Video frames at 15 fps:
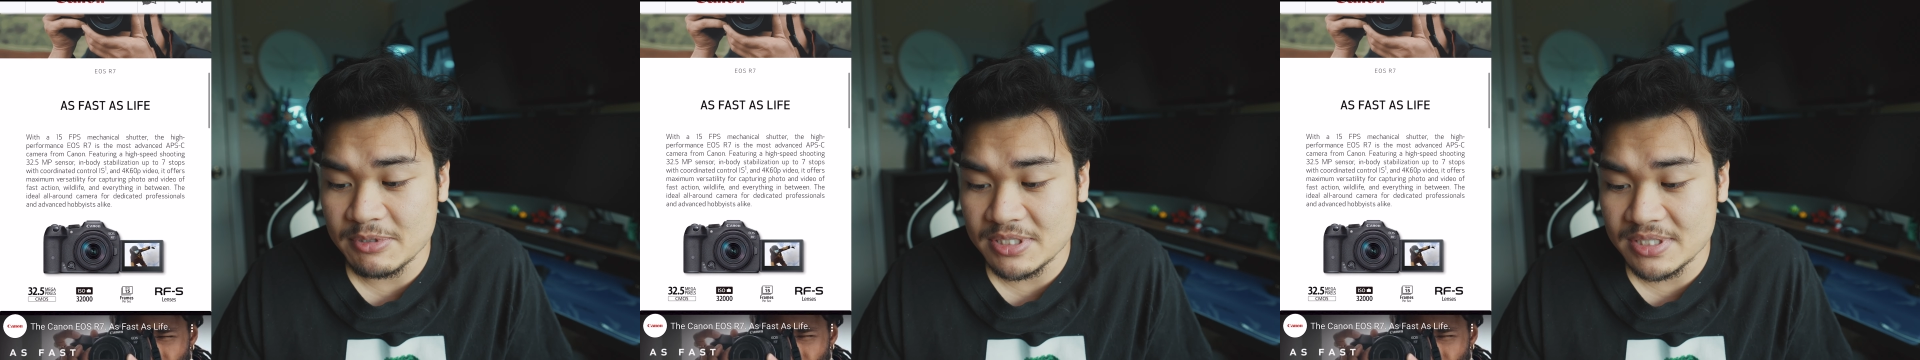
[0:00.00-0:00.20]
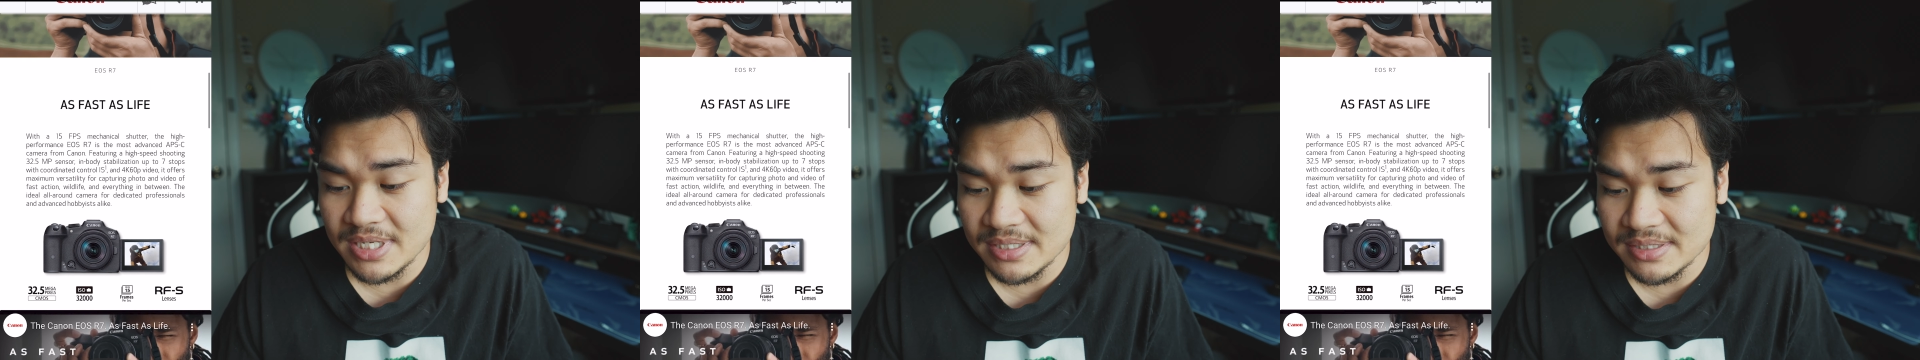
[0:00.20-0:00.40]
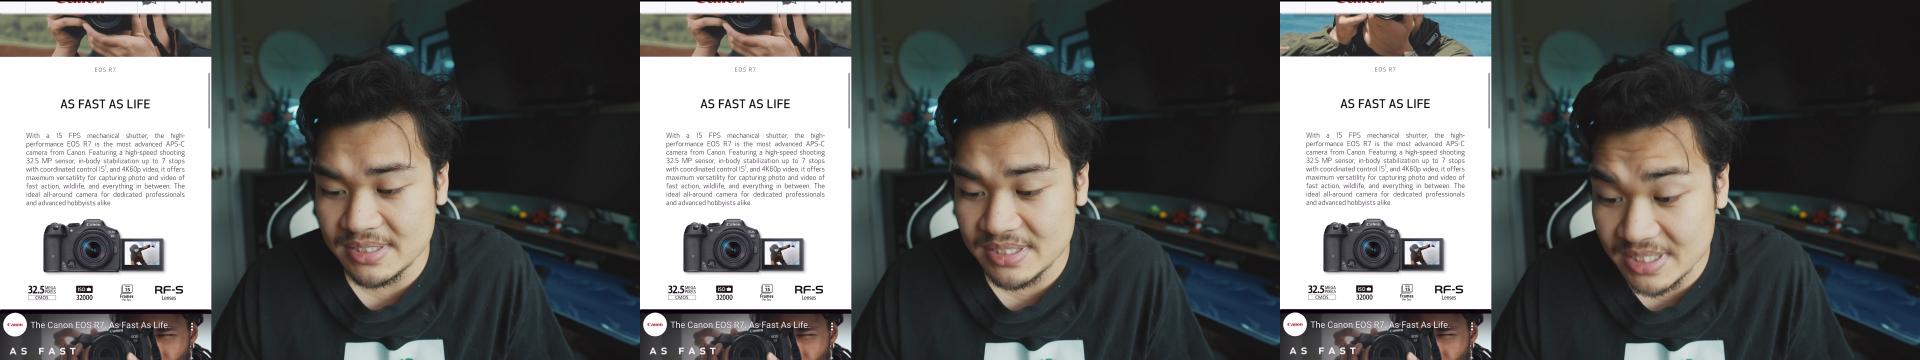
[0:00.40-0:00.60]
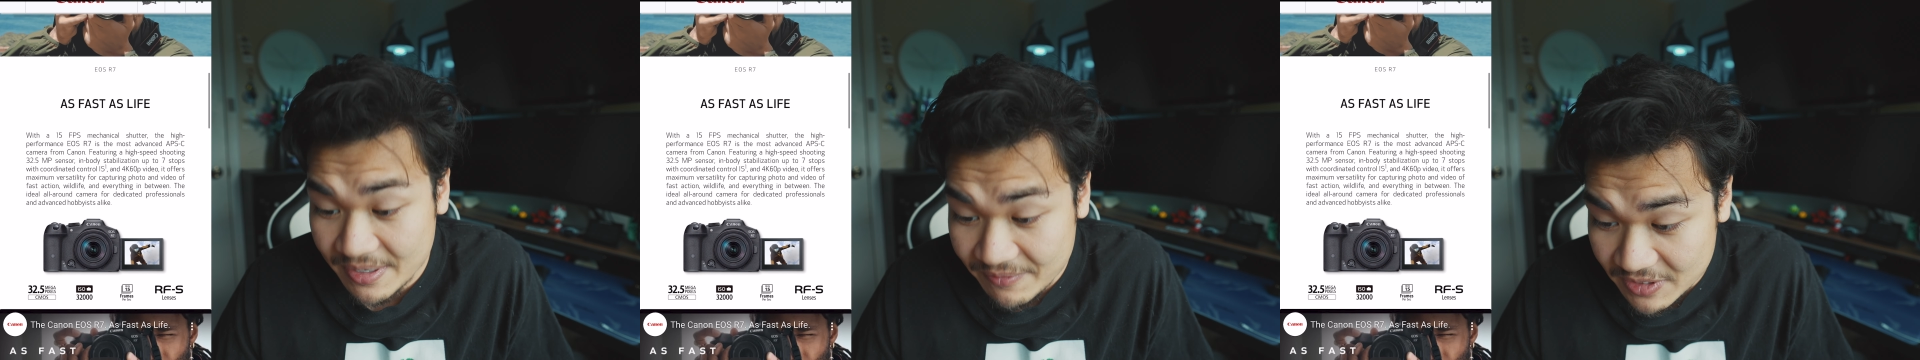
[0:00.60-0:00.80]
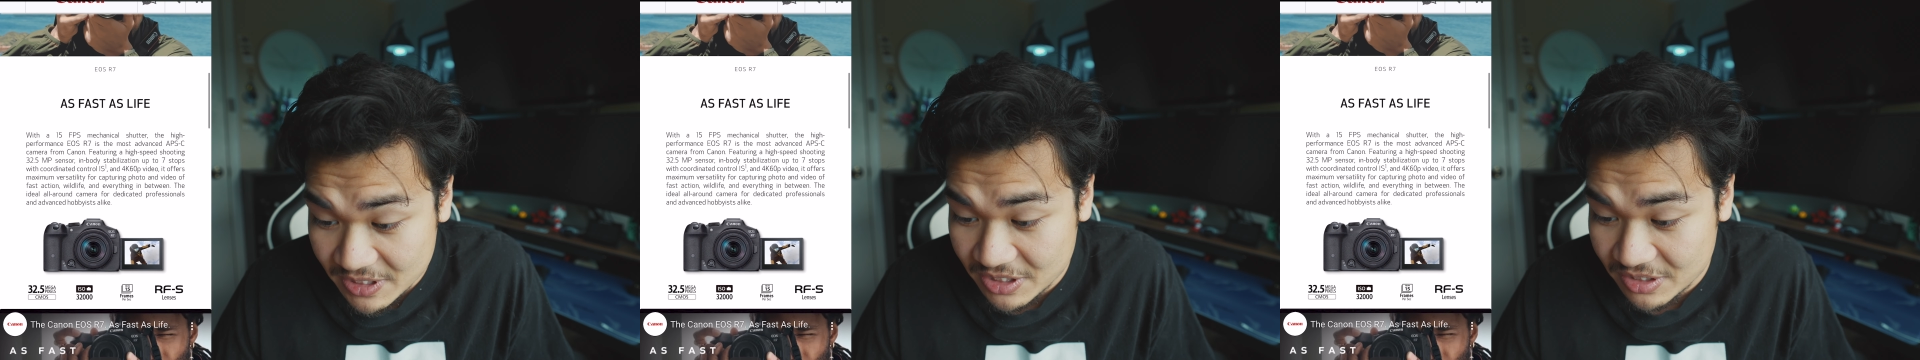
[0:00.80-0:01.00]
to
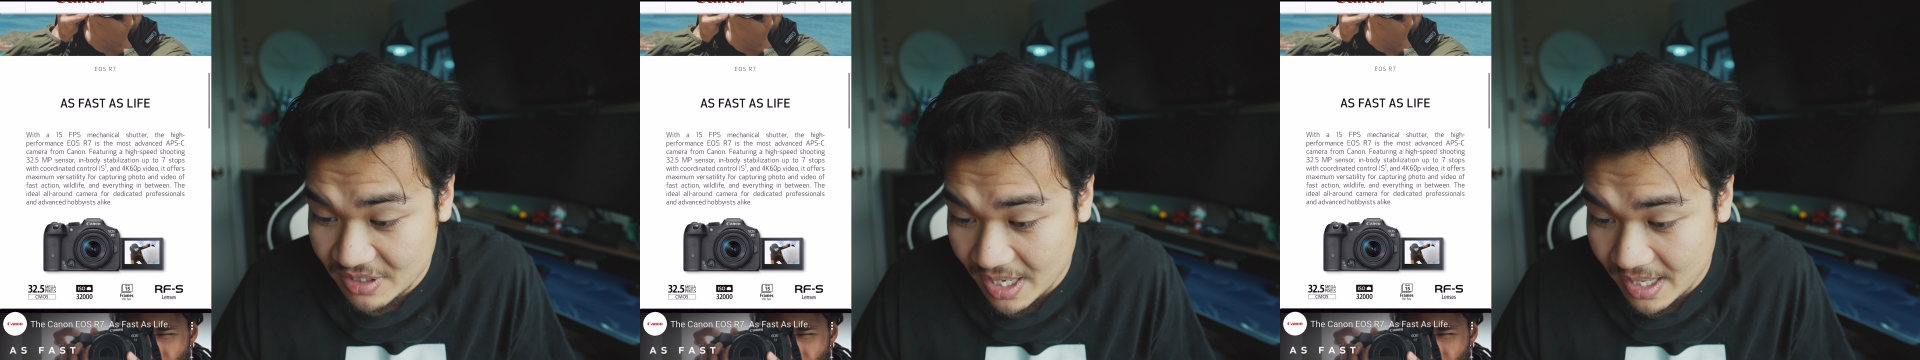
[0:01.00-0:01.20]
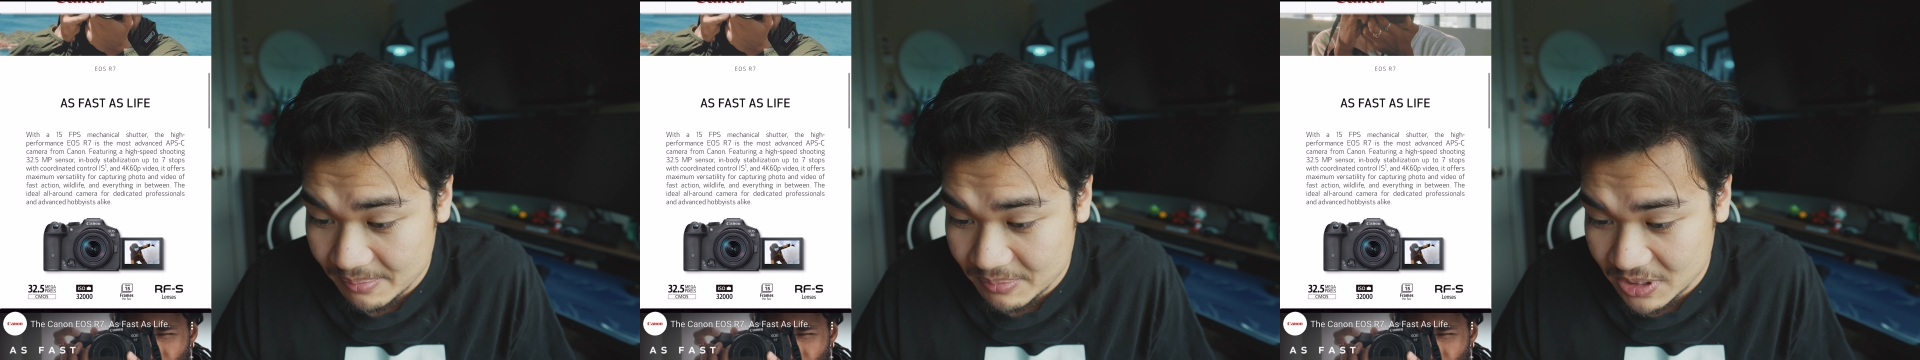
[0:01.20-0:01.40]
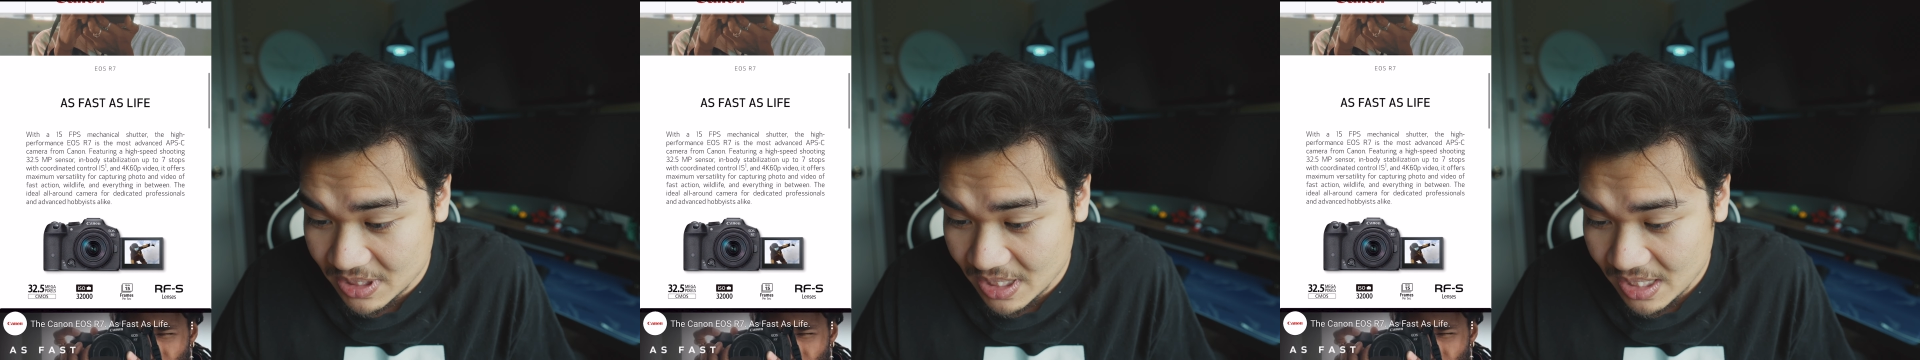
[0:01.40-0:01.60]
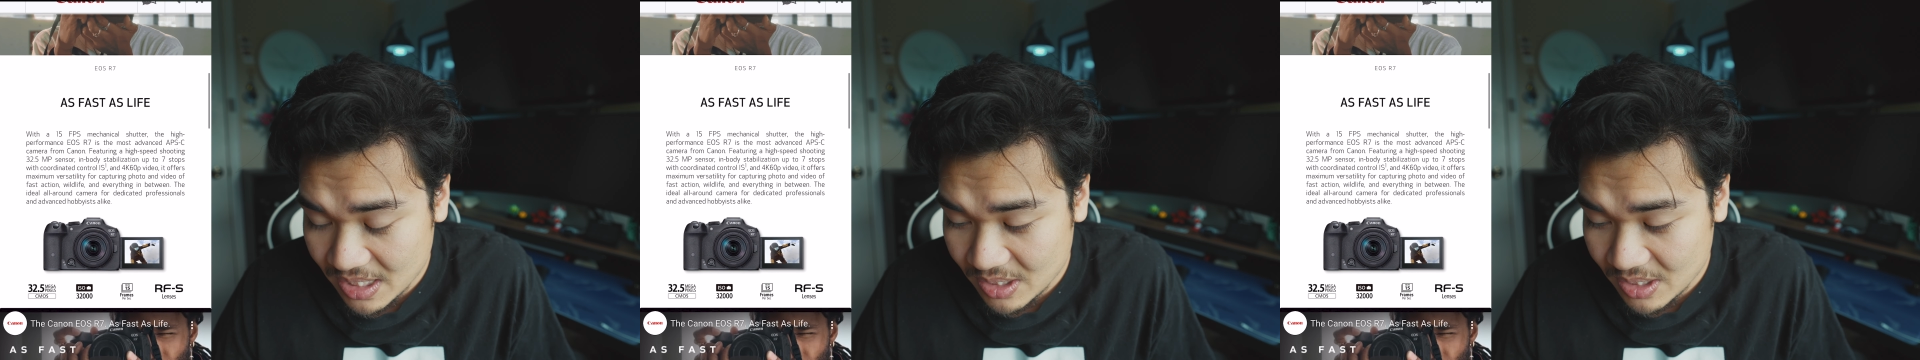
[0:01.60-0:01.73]
7 stops